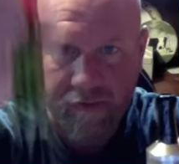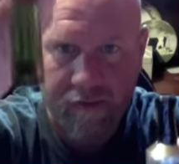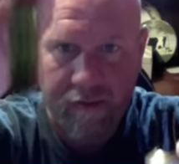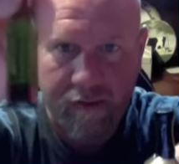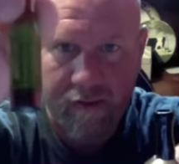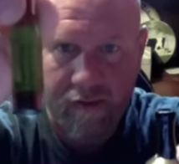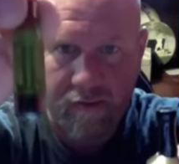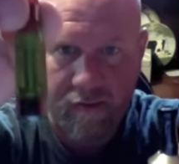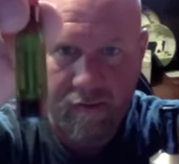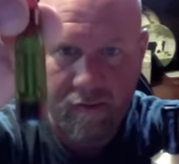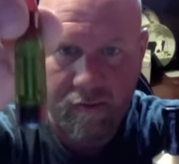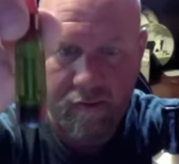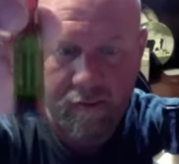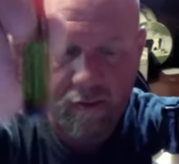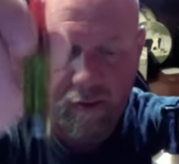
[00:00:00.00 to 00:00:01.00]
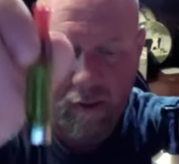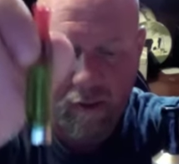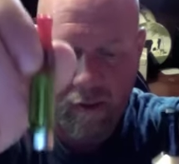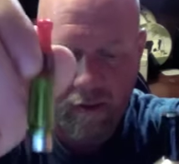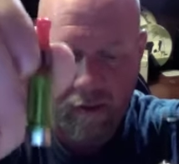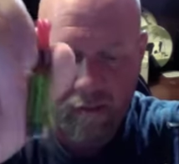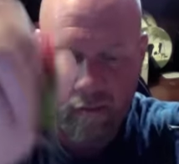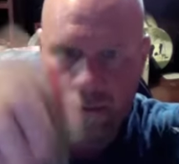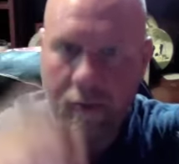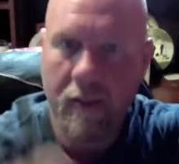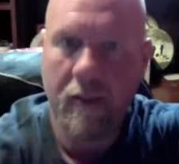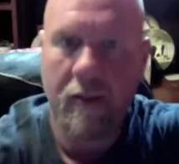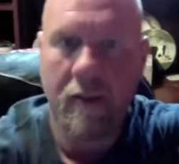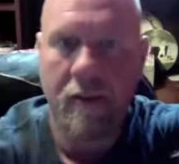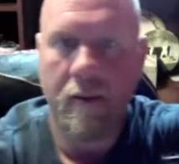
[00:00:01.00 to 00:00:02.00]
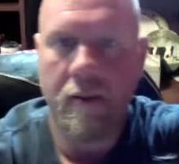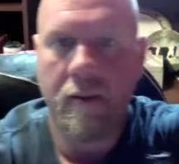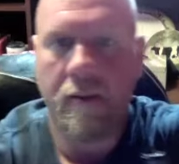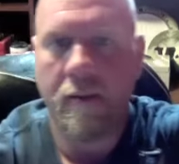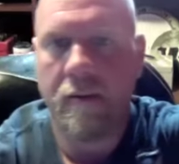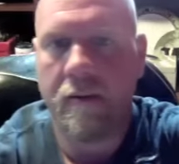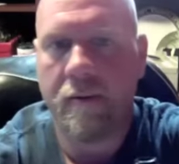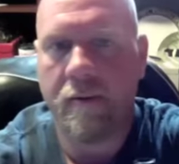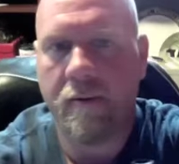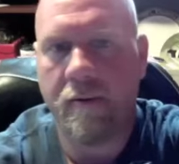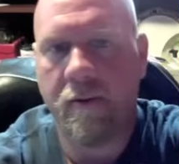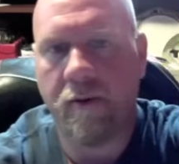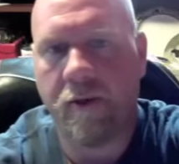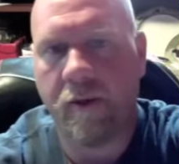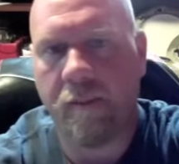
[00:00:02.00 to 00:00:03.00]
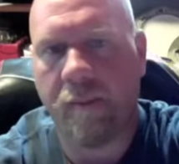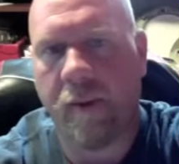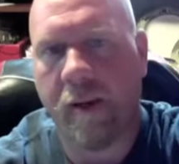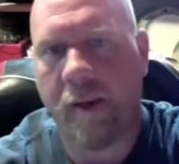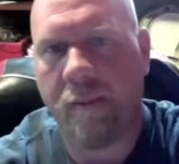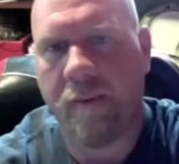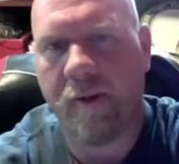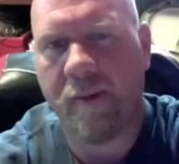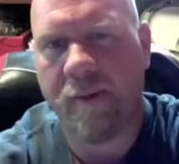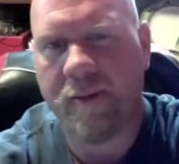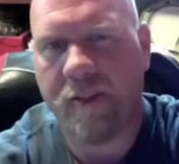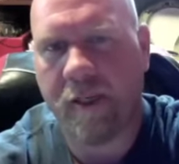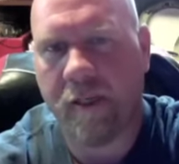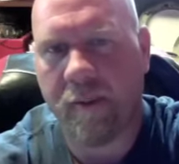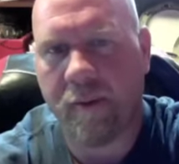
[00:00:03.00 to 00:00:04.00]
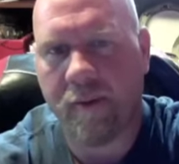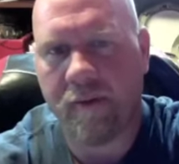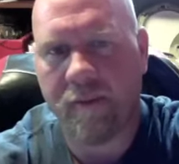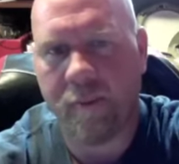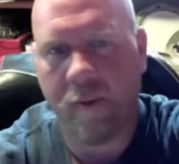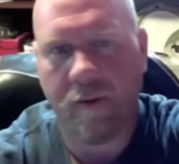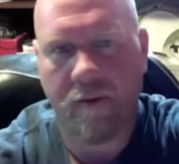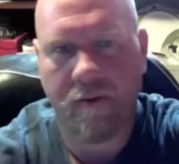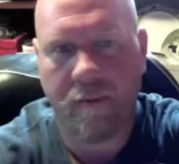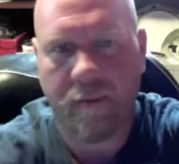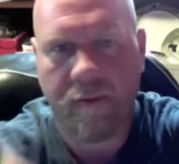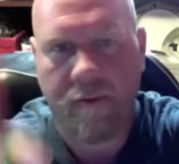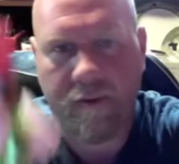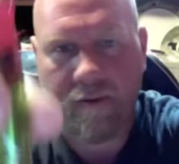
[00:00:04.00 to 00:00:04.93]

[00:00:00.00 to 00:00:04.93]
that uh, you can buy pretty much anywhere Smokeless Image.